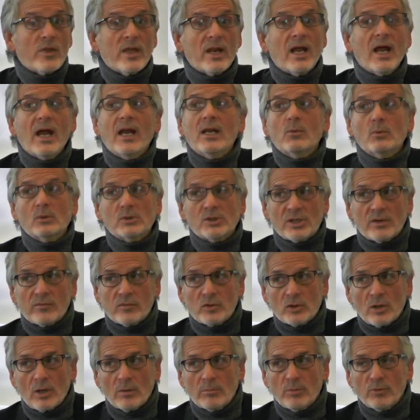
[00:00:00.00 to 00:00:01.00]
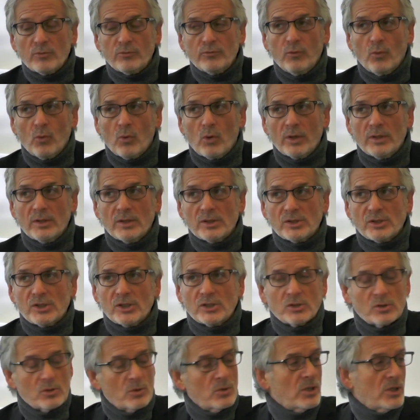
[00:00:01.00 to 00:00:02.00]
that anyone's ever done before in the
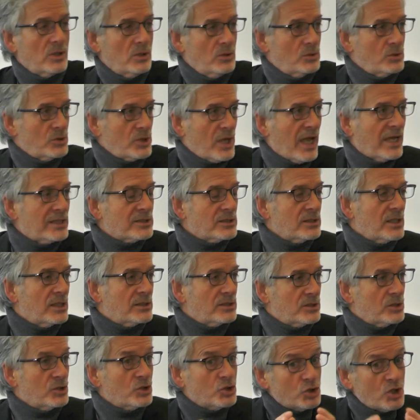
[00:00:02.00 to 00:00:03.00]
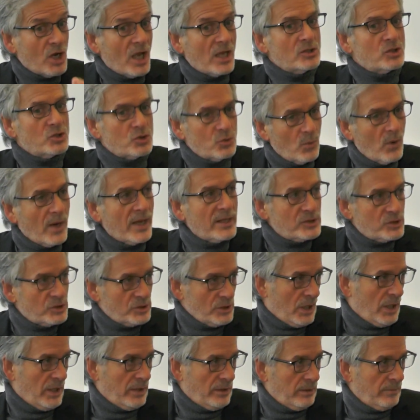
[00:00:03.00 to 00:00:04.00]
6:30 newscast, and that's to change the way it's
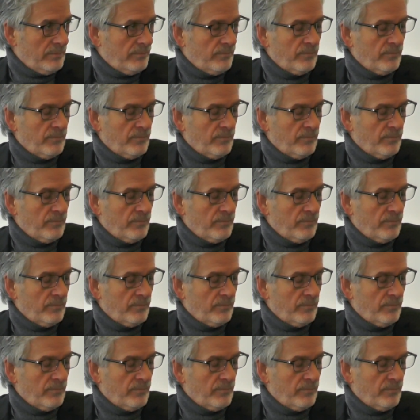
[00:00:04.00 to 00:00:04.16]
done.